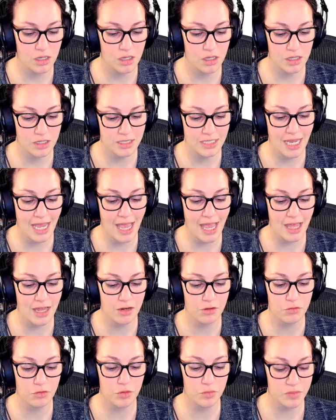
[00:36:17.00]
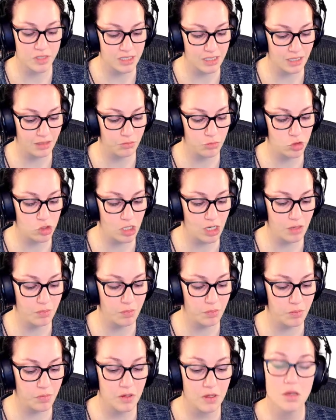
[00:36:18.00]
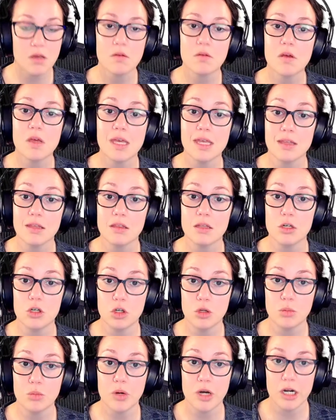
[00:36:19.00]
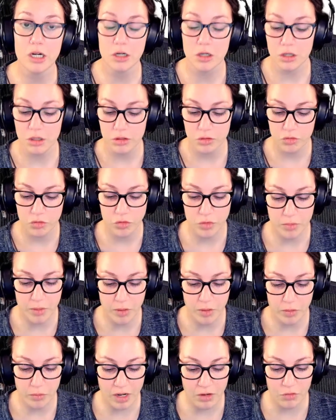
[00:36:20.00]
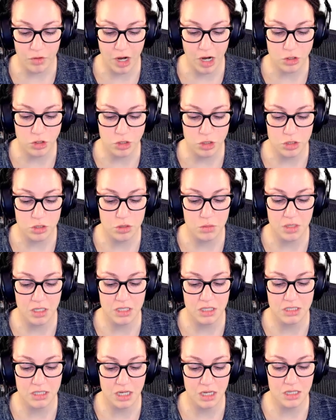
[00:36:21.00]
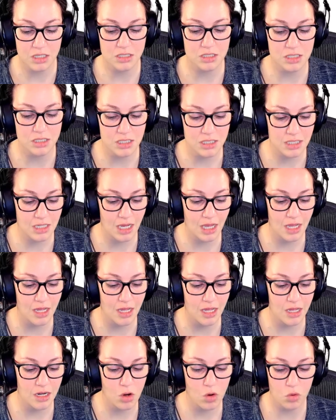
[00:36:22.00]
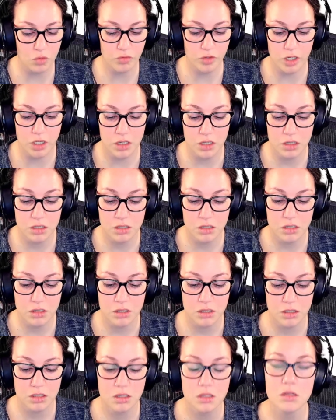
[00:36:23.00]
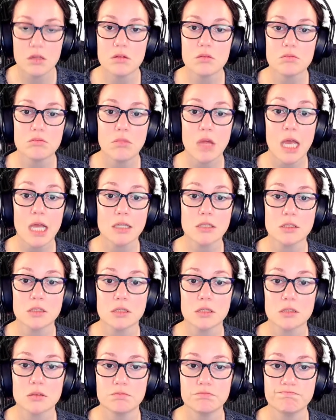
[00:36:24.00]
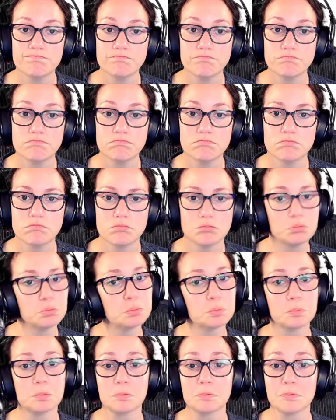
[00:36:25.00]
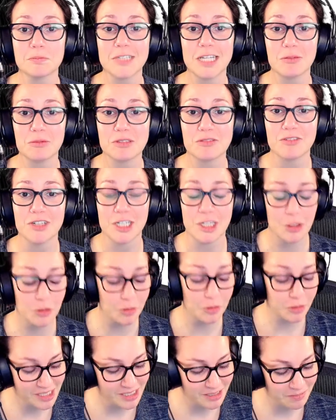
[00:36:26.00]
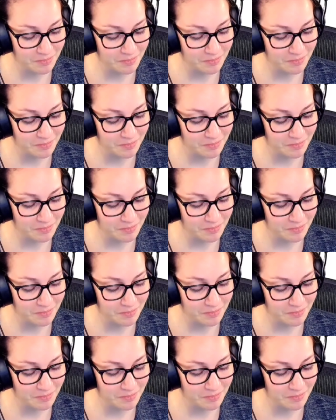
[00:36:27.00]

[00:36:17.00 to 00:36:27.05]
10 from the same shape in the numerator for my right fraction. So I'm going to say is to 10 over x. It's a funny noise.